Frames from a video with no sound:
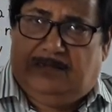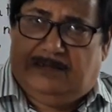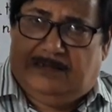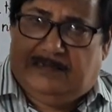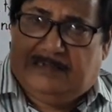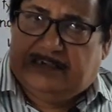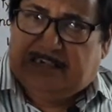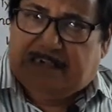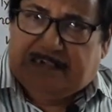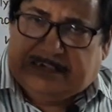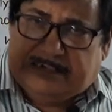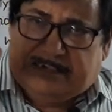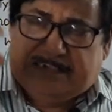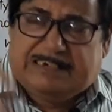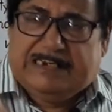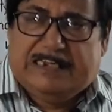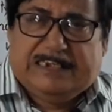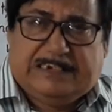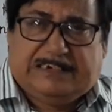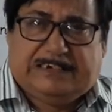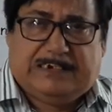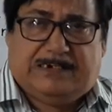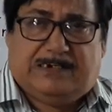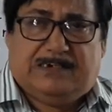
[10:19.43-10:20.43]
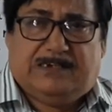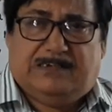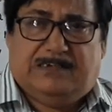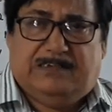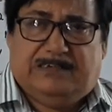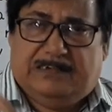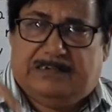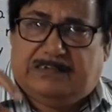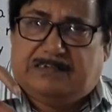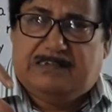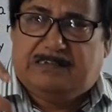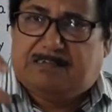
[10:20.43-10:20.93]
in its nature,
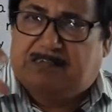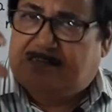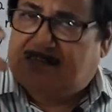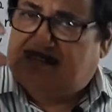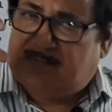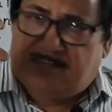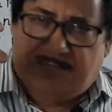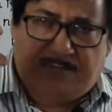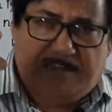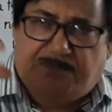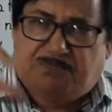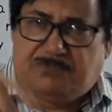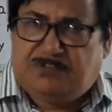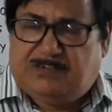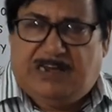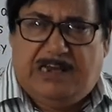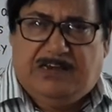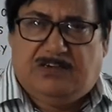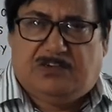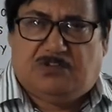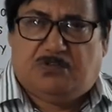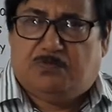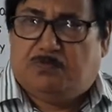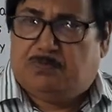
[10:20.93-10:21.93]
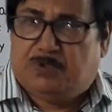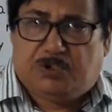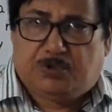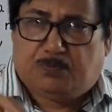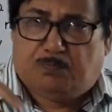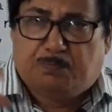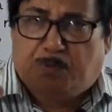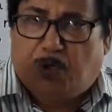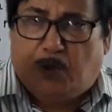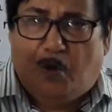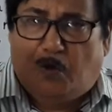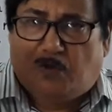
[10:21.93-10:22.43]
it is substantive
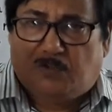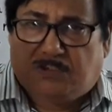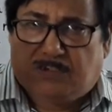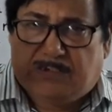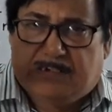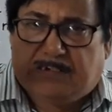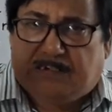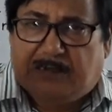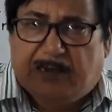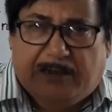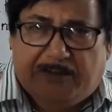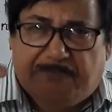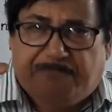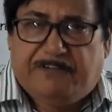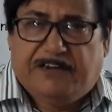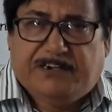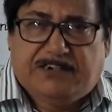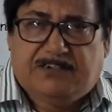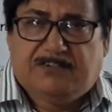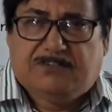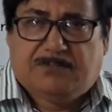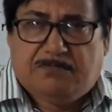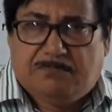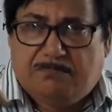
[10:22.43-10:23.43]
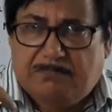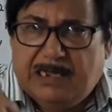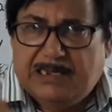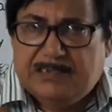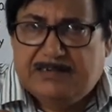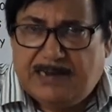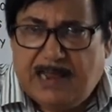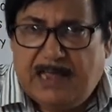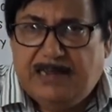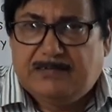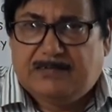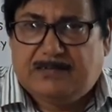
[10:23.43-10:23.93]
because it affects my
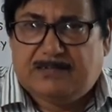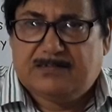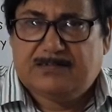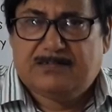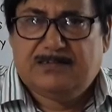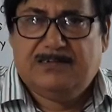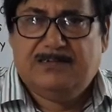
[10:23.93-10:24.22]
right.